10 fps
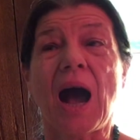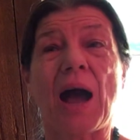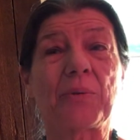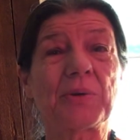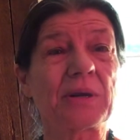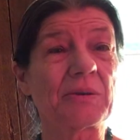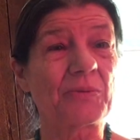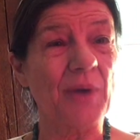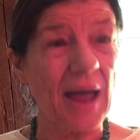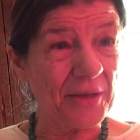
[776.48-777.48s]
I would
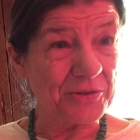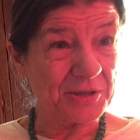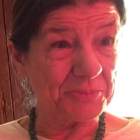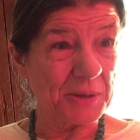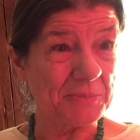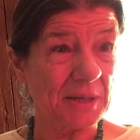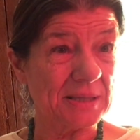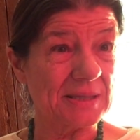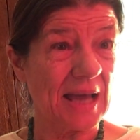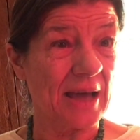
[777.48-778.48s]
rather spend my
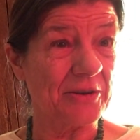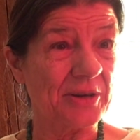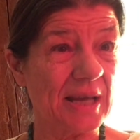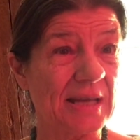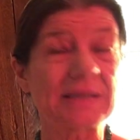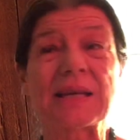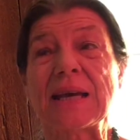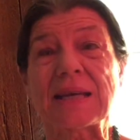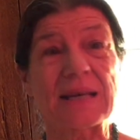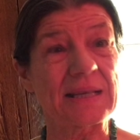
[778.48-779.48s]
Saturdays
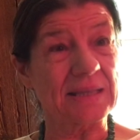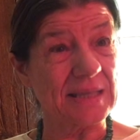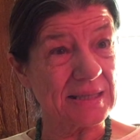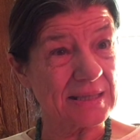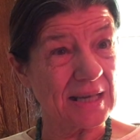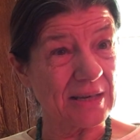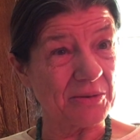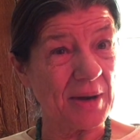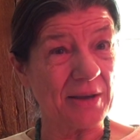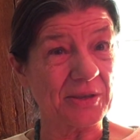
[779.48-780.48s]
getting things done
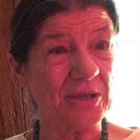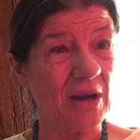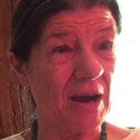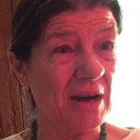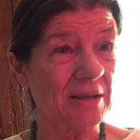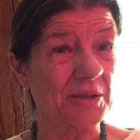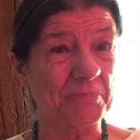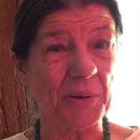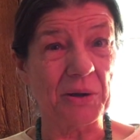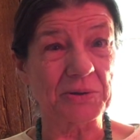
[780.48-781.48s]
around the yard, the
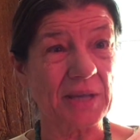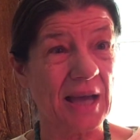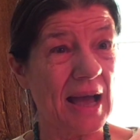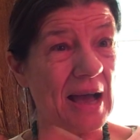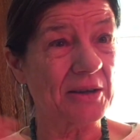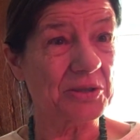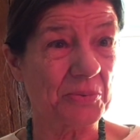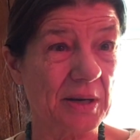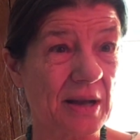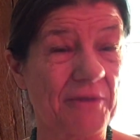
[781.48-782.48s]
boat, the house,
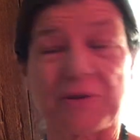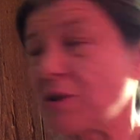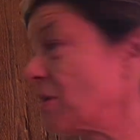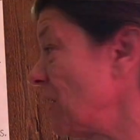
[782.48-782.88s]
whatever.